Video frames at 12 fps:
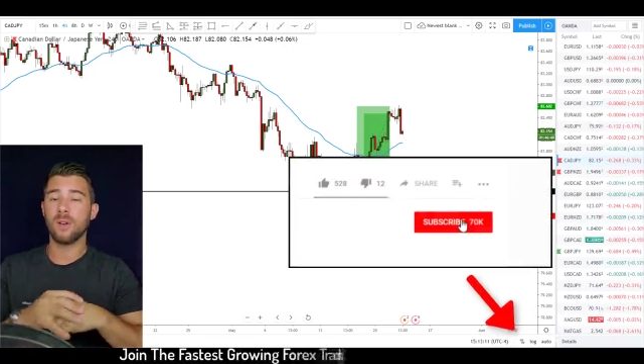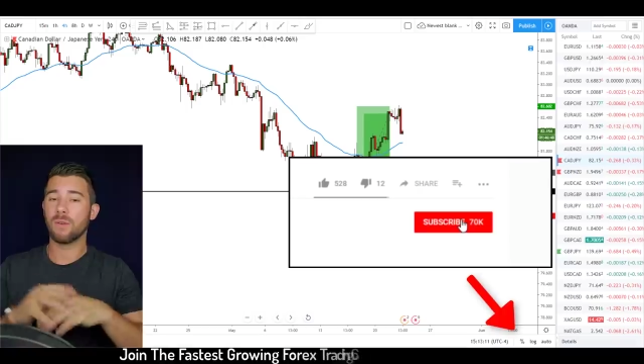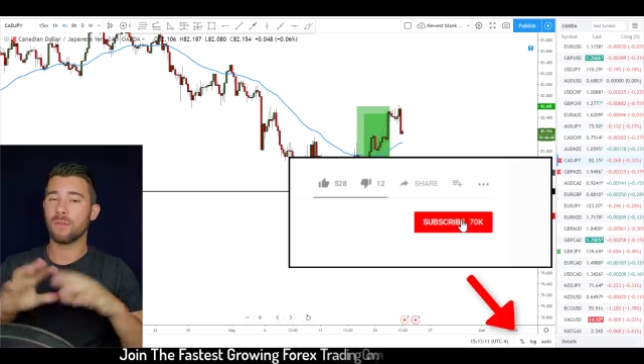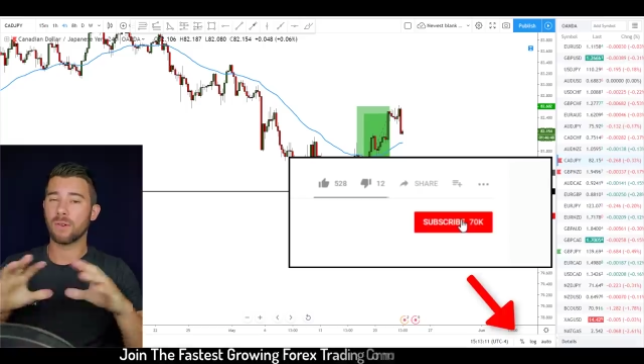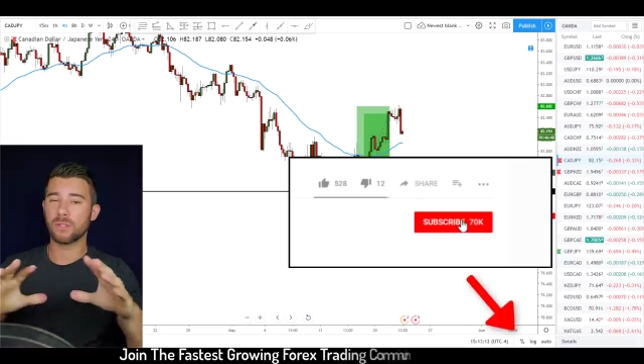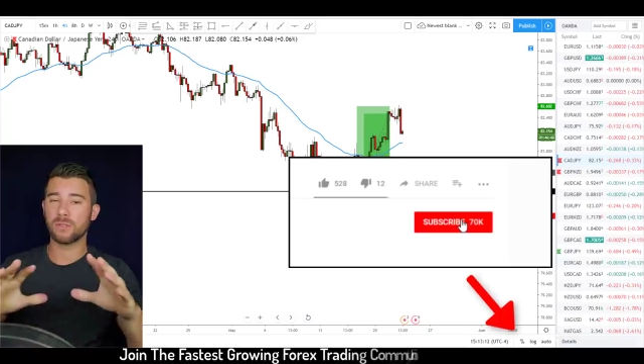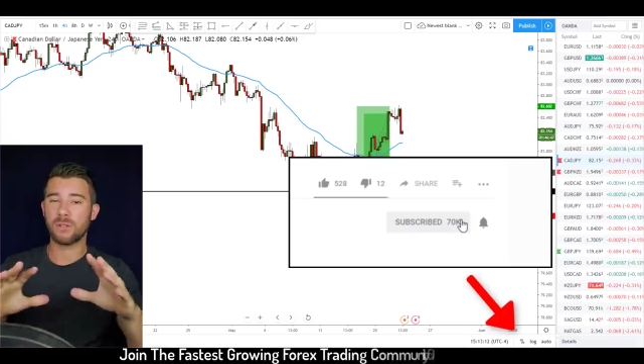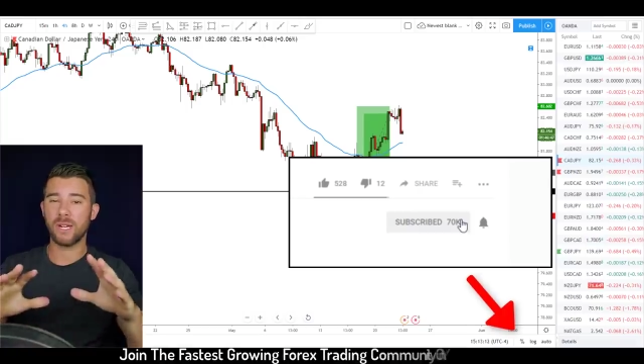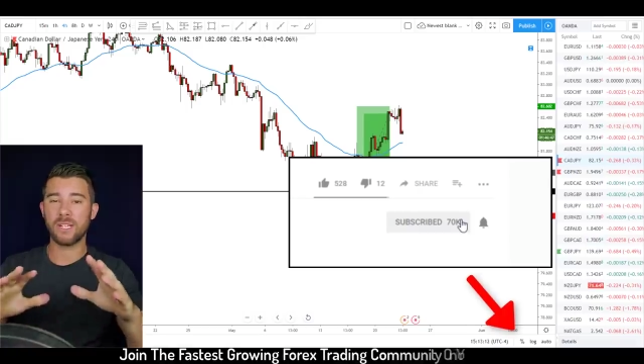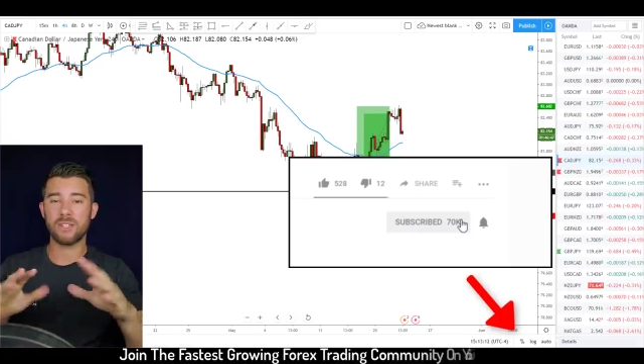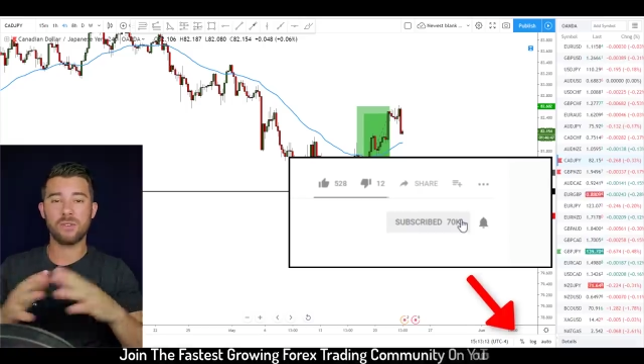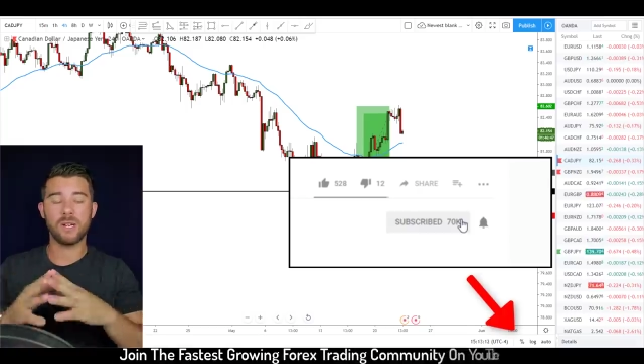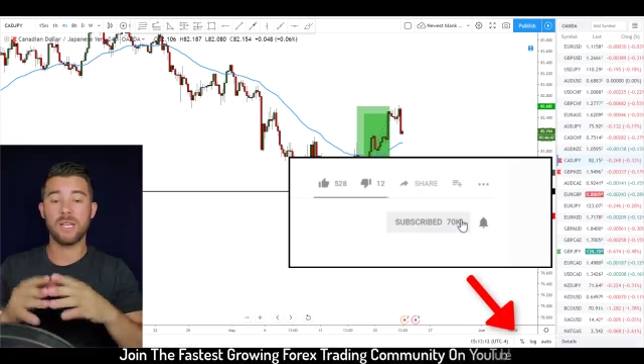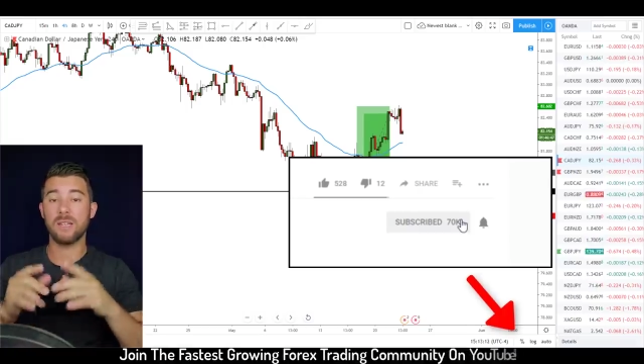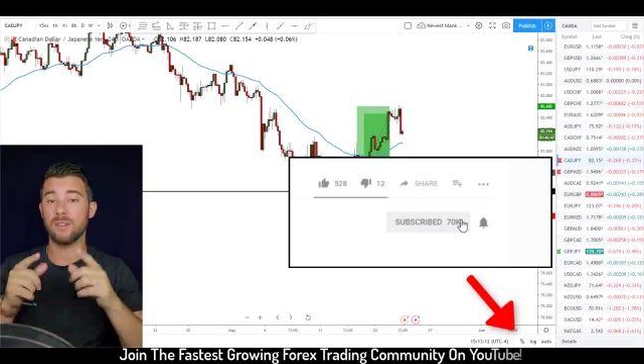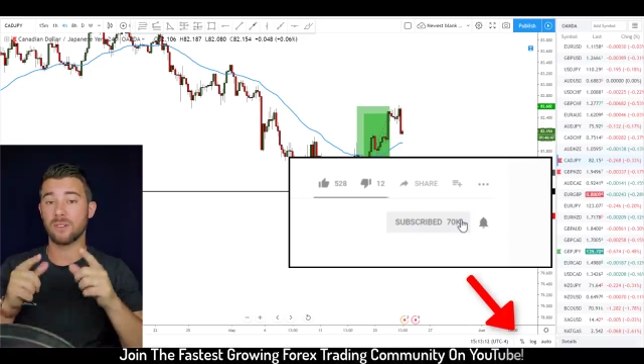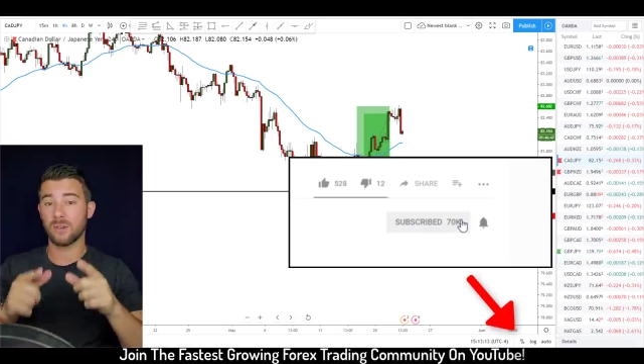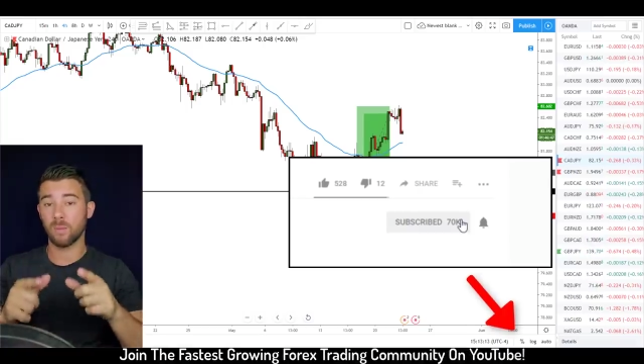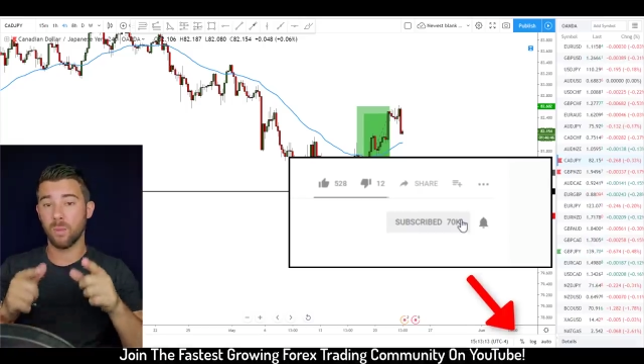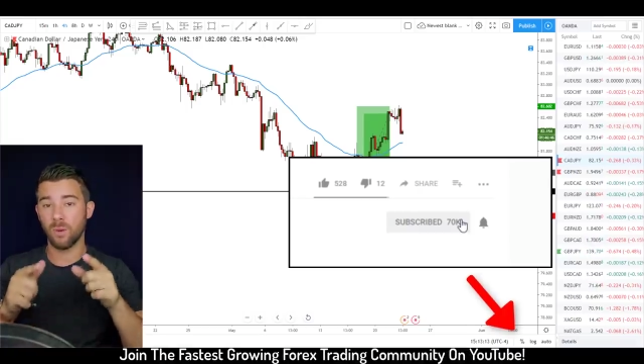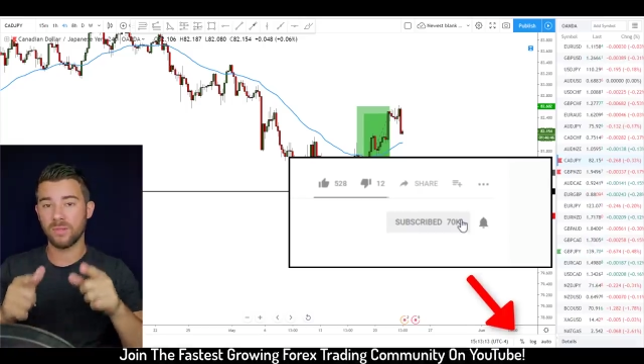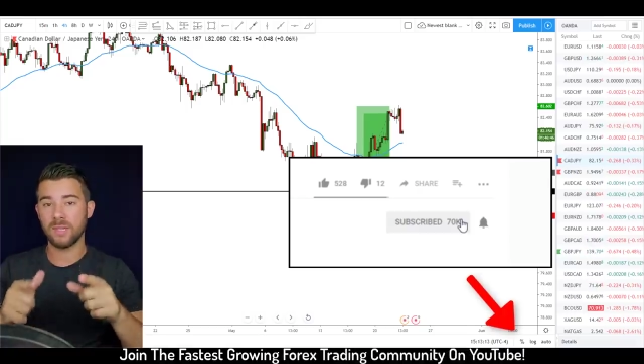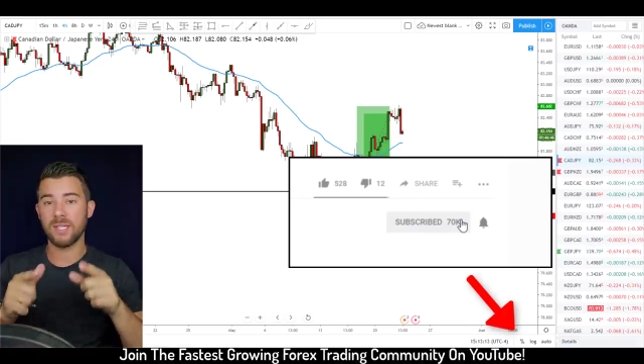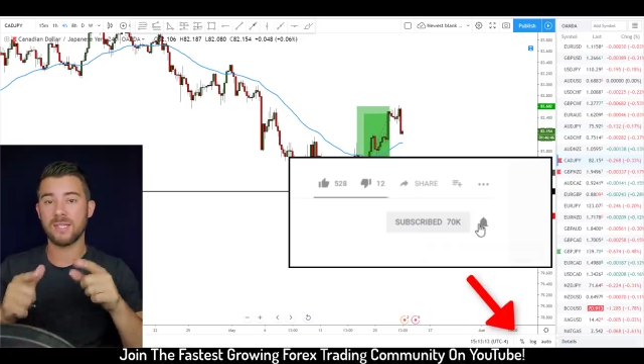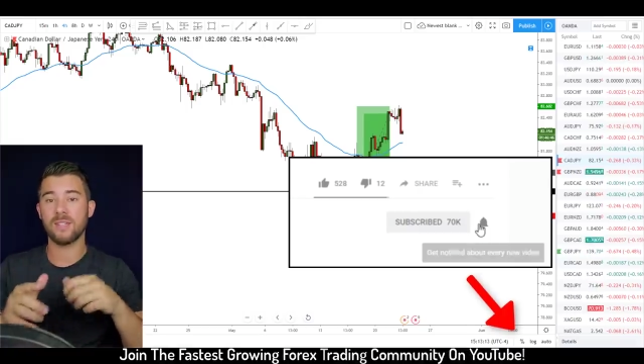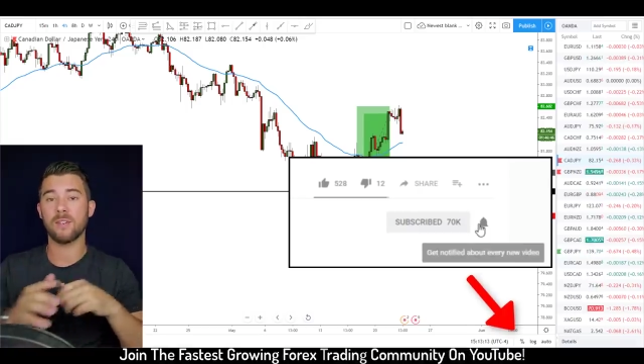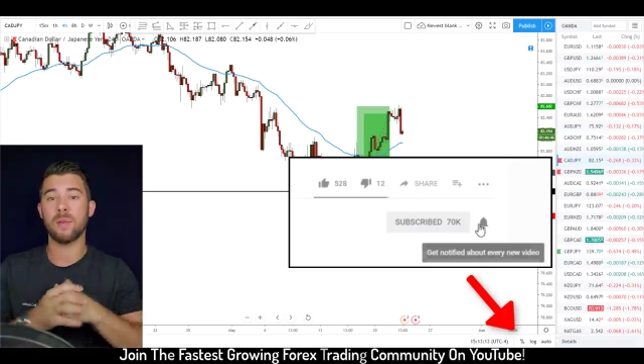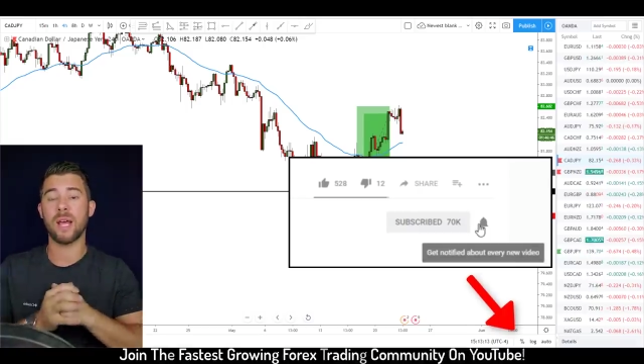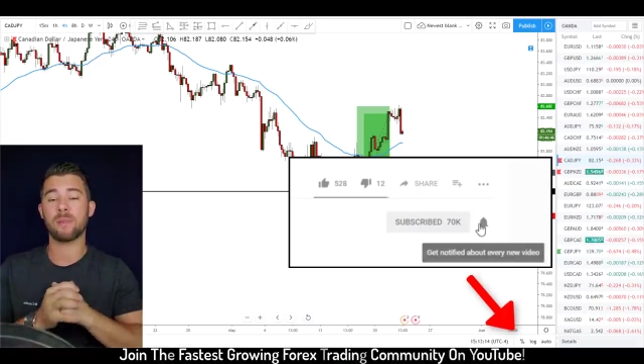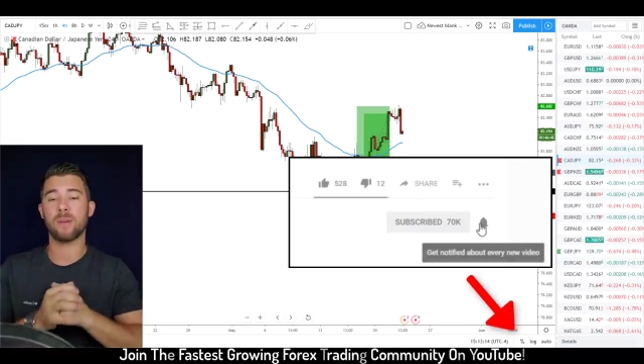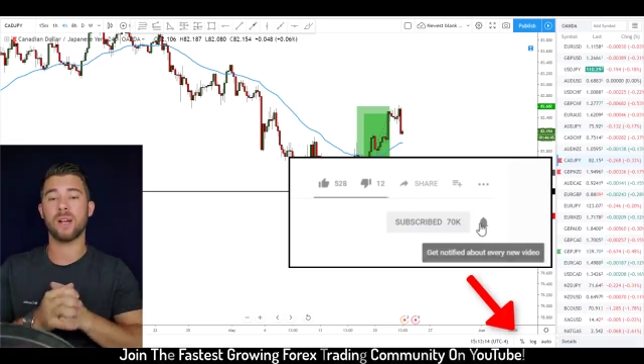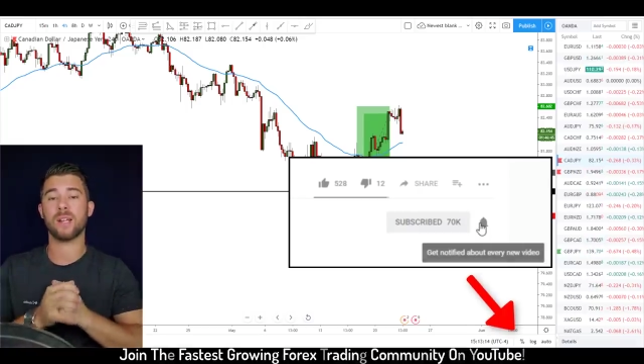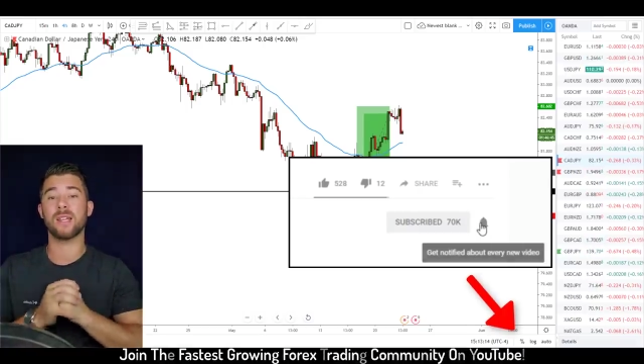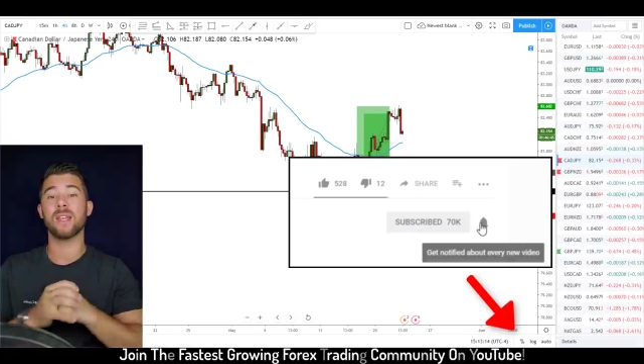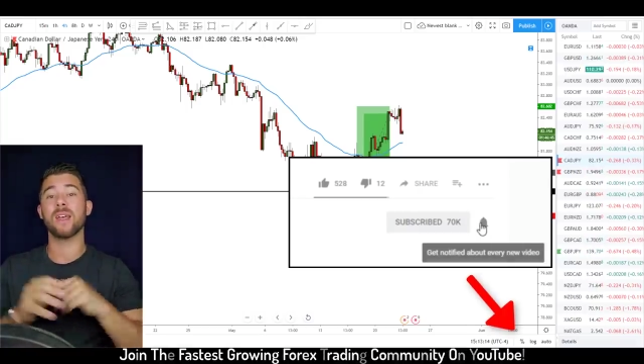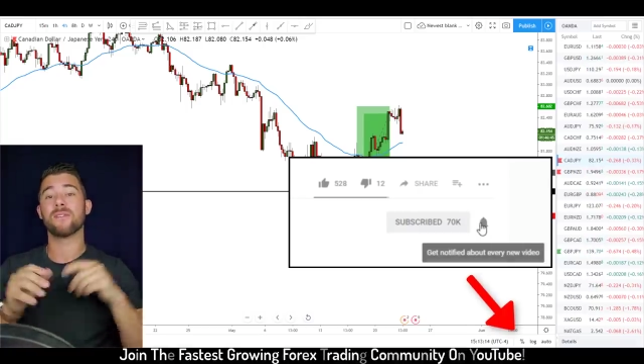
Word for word: Reversal trading's tricky. You're gonna want these in your back pocket